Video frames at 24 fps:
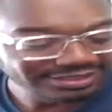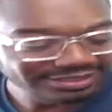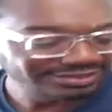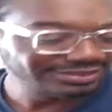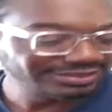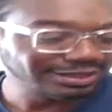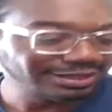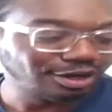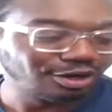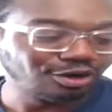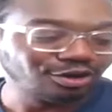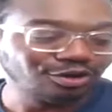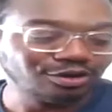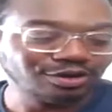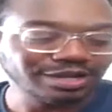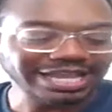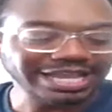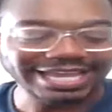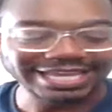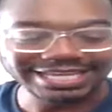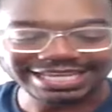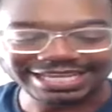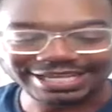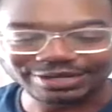So,
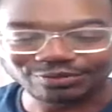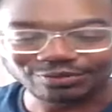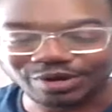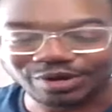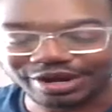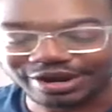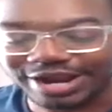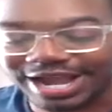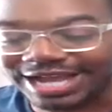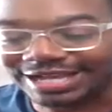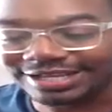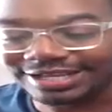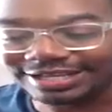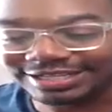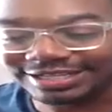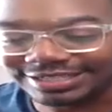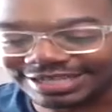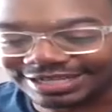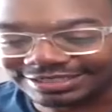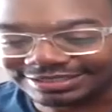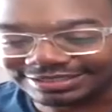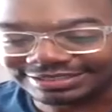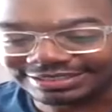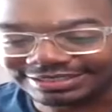and where I,
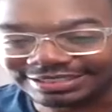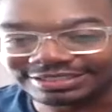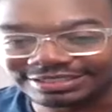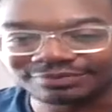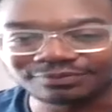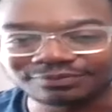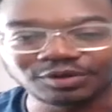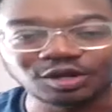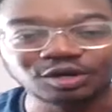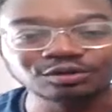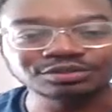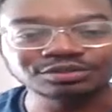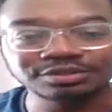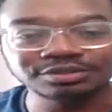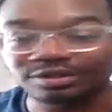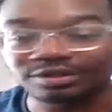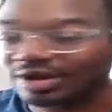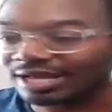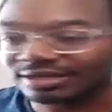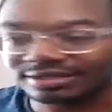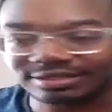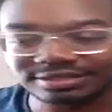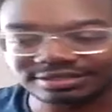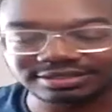I teach folks, you know,
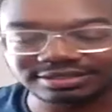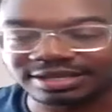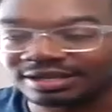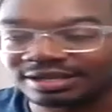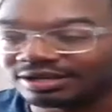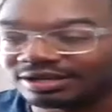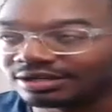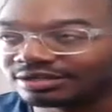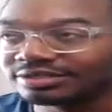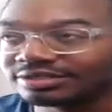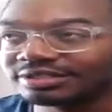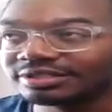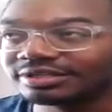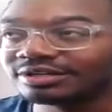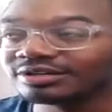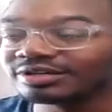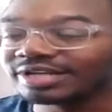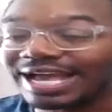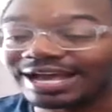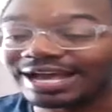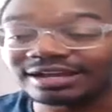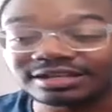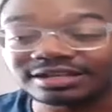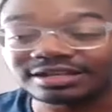how to sell, you know,
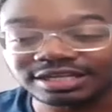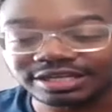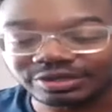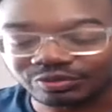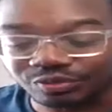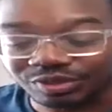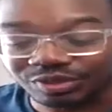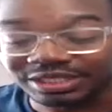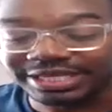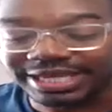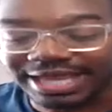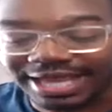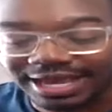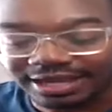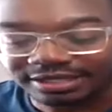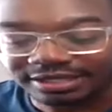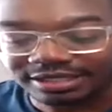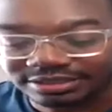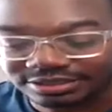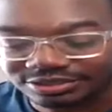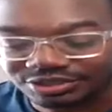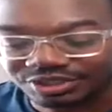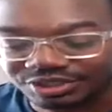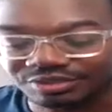and how to really how to
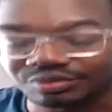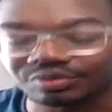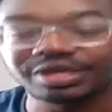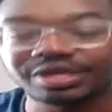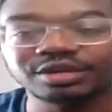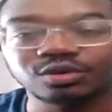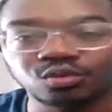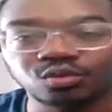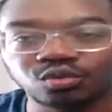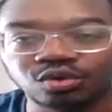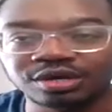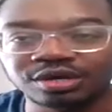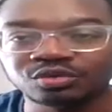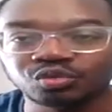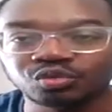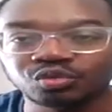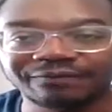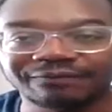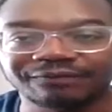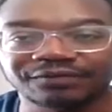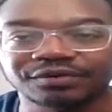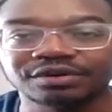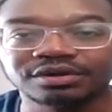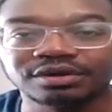generate one
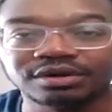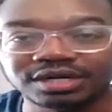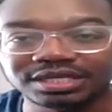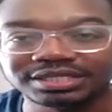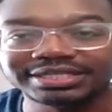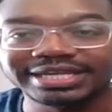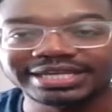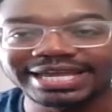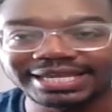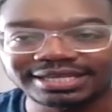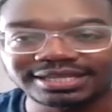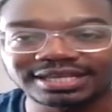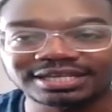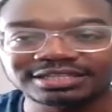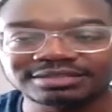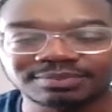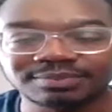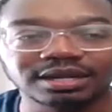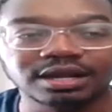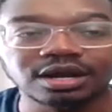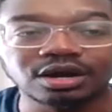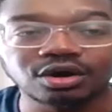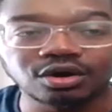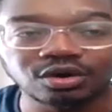referral a day. That's
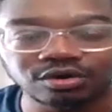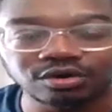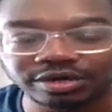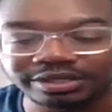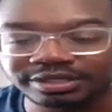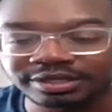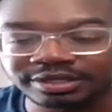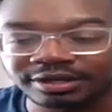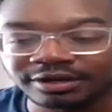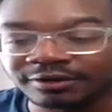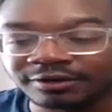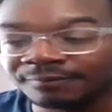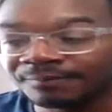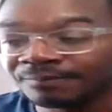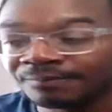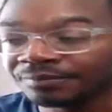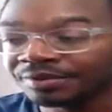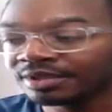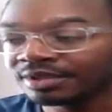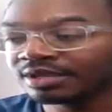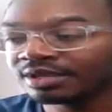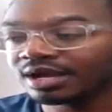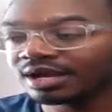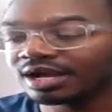my goal, you know,
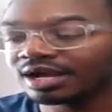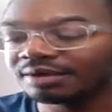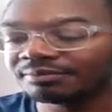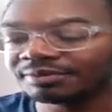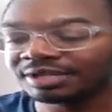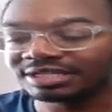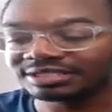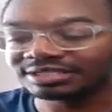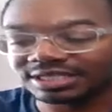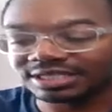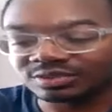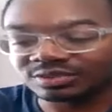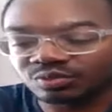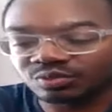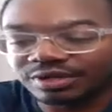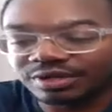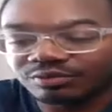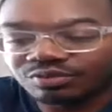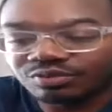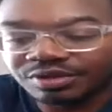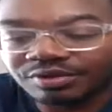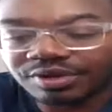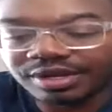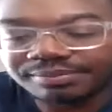um, because that's what
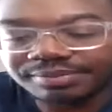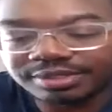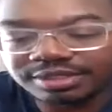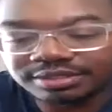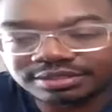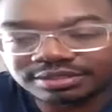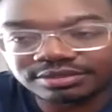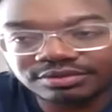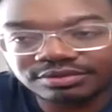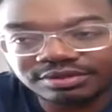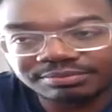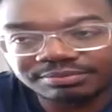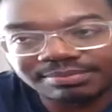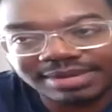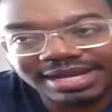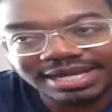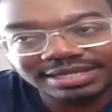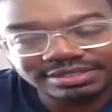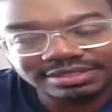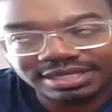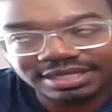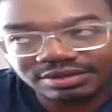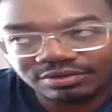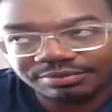we were able to do with
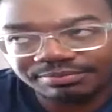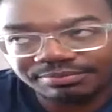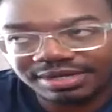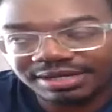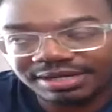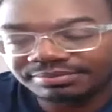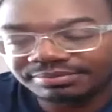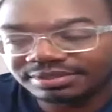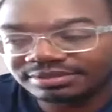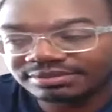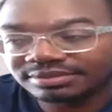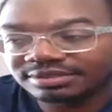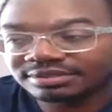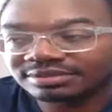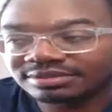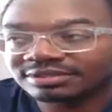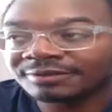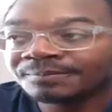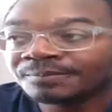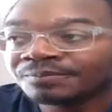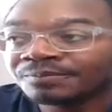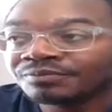MyTech, with my business.